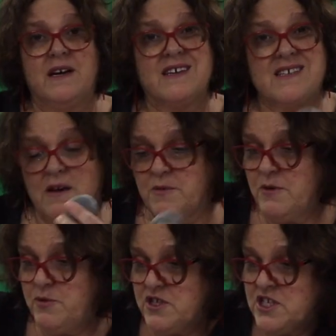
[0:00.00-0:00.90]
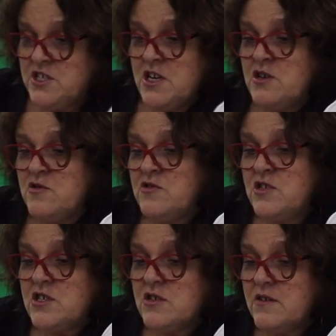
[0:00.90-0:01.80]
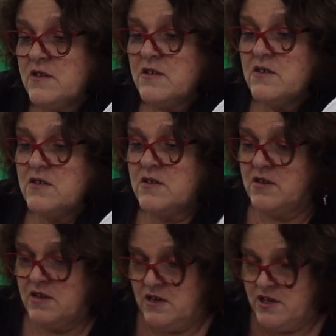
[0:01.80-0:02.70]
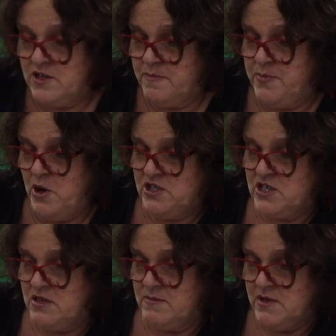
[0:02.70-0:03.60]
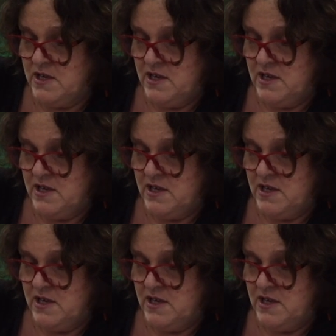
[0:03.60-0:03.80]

So I'm going to put the stones at the bottom